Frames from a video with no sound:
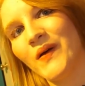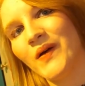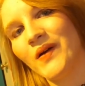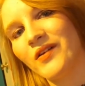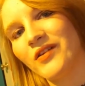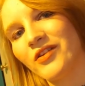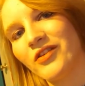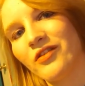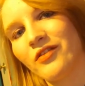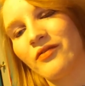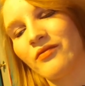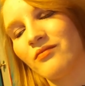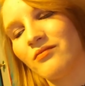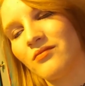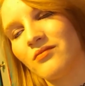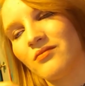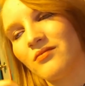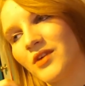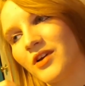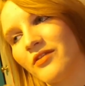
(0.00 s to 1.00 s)
just...
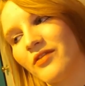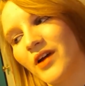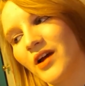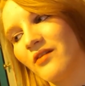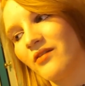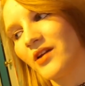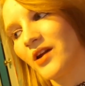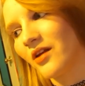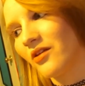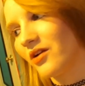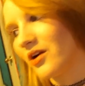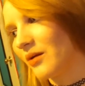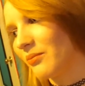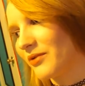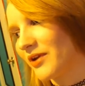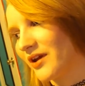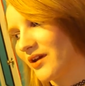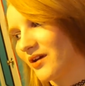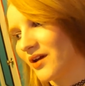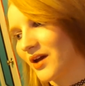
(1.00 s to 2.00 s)
if I have another
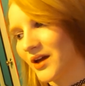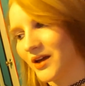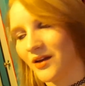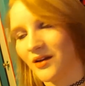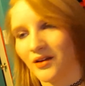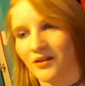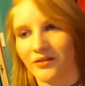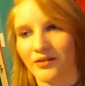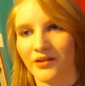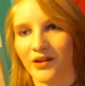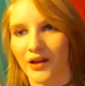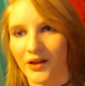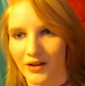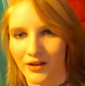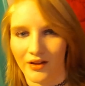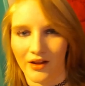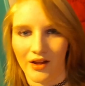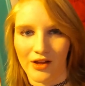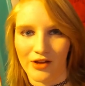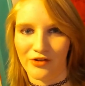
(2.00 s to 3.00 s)
update, I guess.
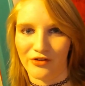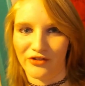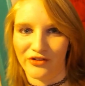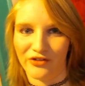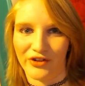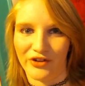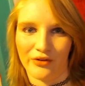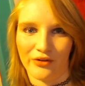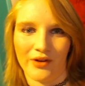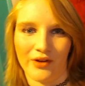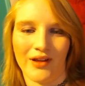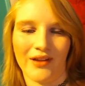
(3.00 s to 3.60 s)
I don't know.